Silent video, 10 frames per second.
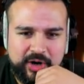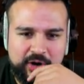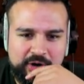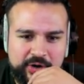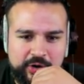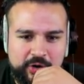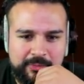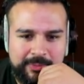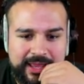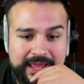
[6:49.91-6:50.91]

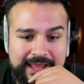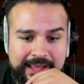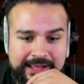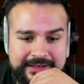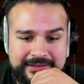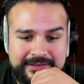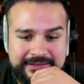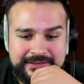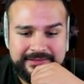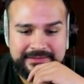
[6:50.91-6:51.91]
Oh man,
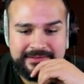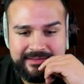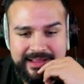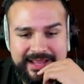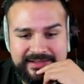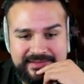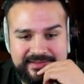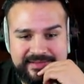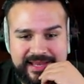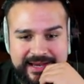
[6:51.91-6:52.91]
that is
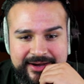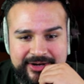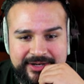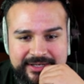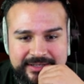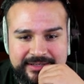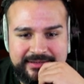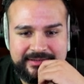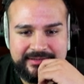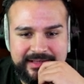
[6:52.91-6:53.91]
scary.
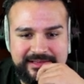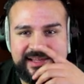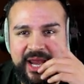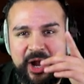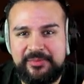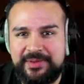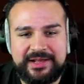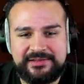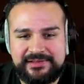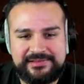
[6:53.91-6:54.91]
It's scary because